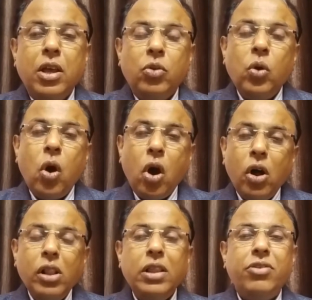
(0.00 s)
So
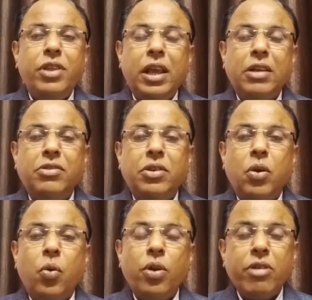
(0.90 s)
all these things
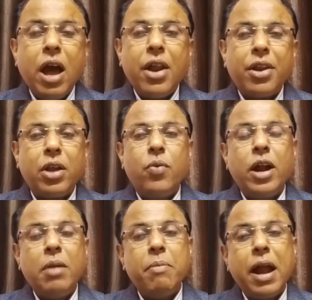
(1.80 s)
which are
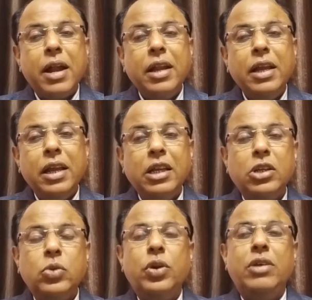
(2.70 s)
required badly
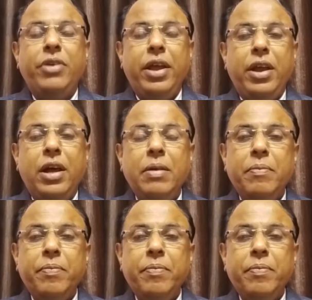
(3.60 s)
in today's era,